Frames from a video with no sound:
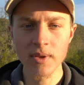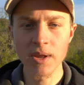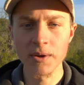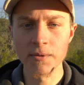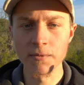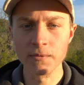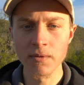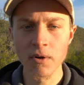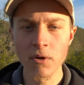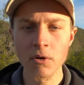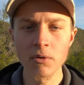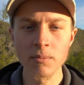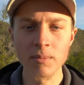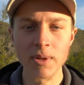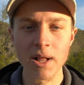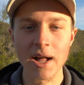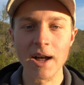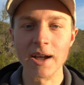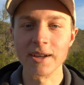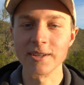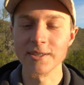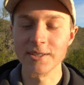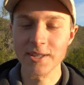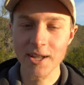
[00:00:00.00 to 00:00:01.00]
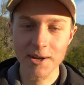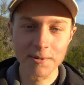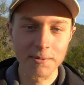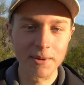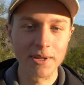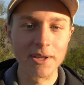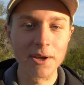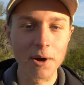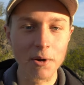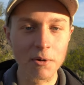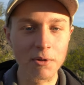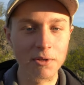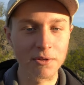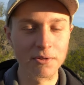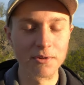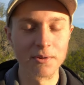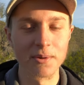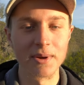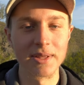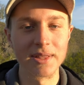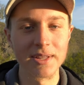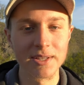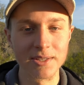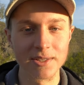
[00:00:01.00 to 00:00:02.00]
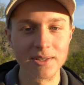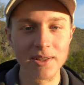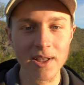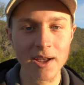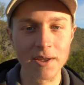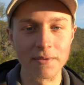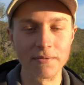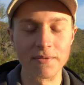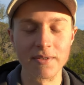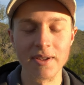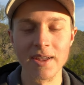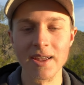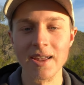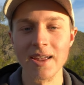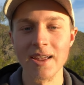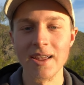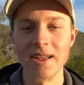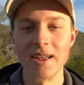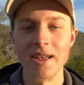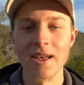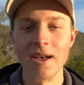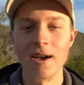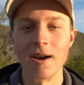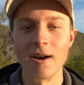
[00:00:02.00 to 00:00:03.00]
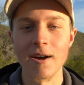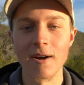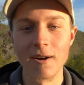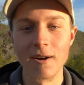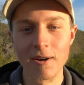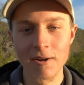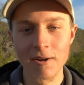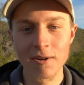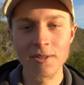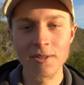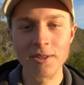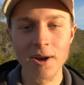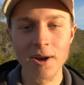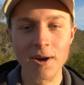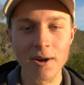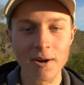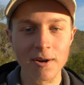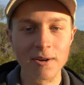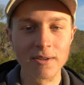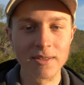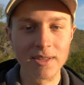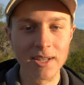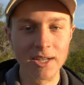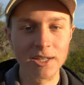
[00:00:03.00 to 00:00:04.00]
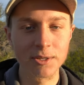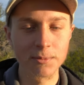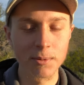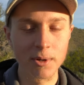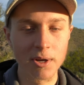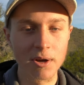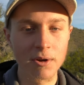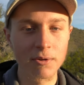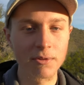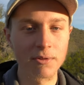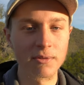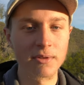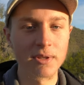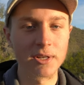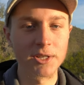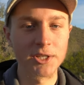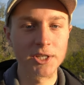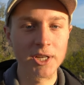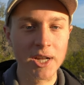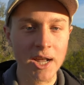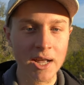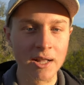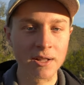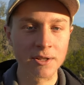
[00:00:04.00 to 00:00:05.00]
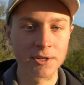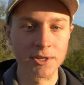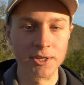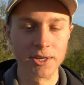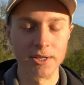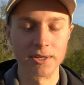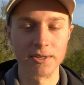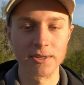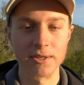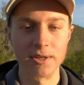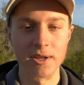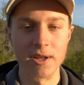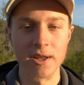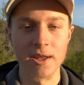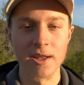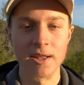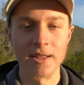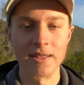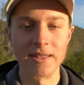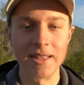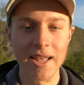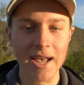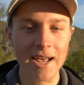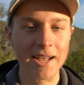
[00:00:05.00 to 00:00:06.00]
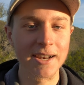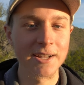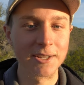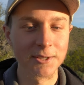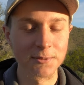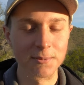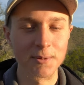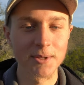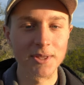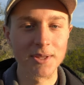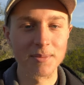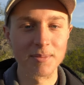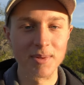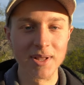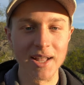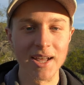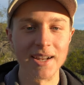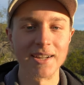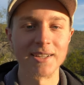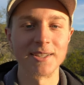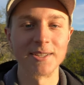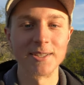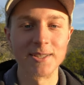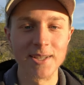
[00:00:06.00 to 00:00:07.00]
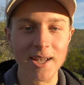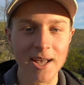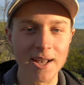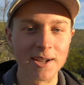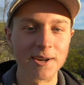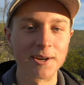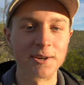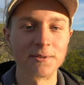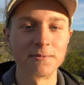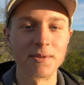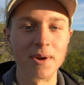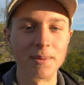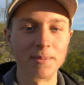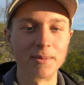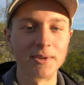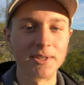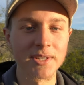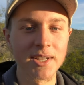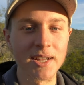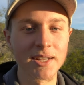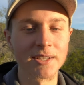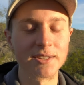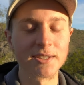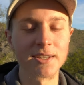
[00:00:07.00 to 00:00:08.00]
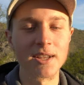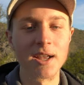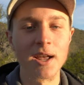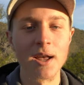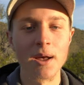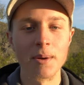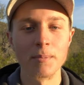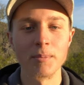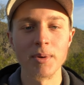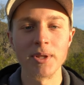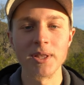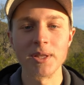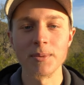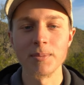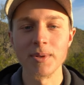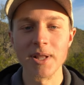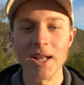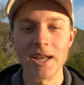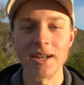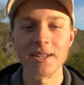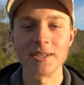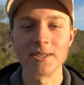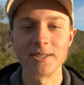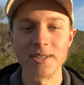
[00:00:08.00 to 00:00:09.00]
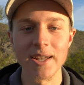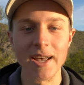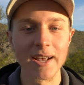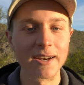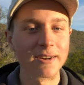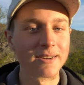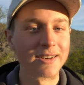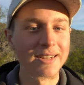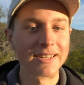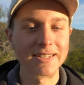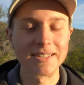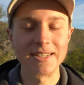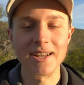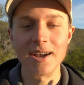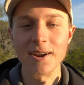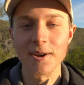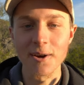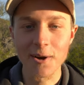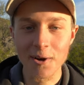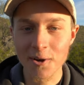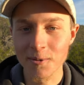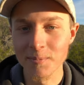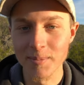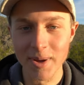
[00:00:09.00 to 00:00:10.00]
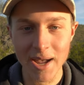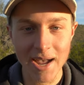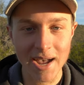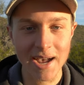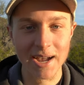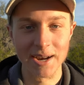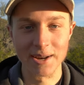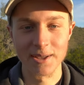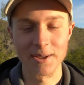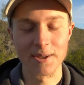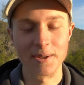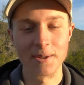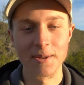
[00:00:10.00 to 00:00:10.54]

roadblocks that we go through in this life. All the hard things we go through, the challenges, that is what the planet Saturn represents. But the planet Saturn is not all bad,